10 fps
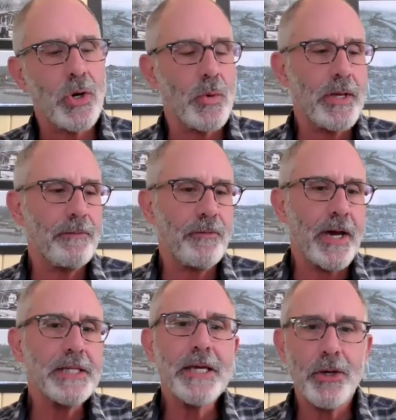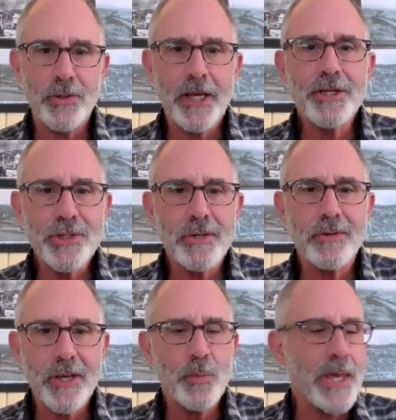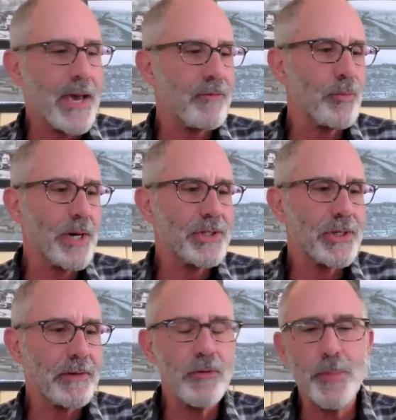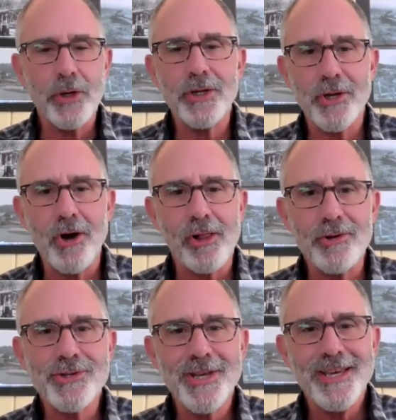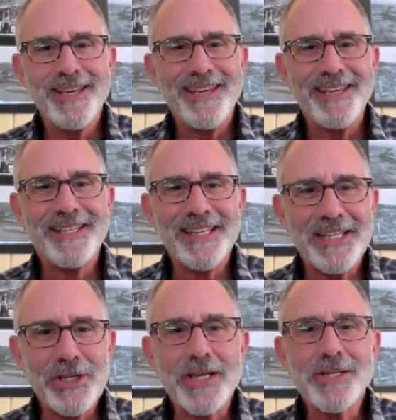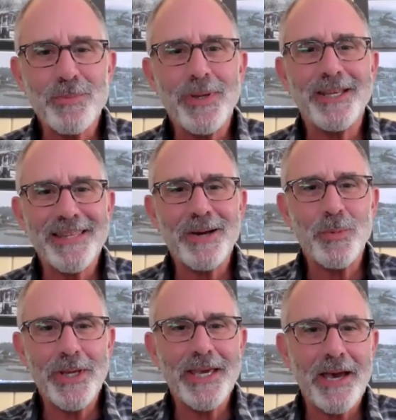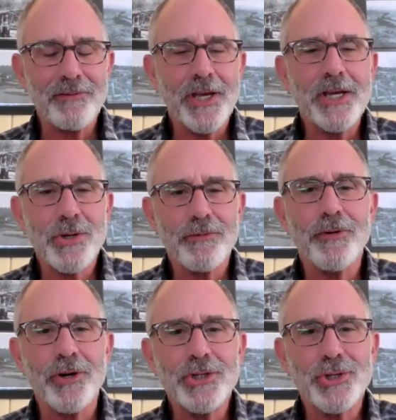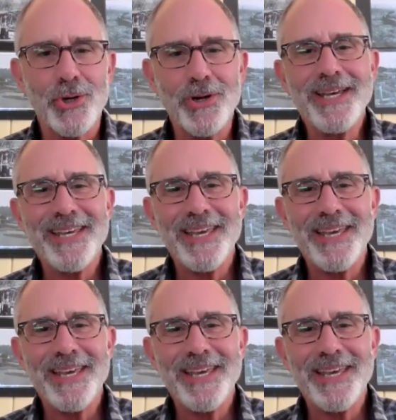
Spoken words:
So if I tell you next year that we have a budget of $1 million, it doesn't mean that we have nicer furniture.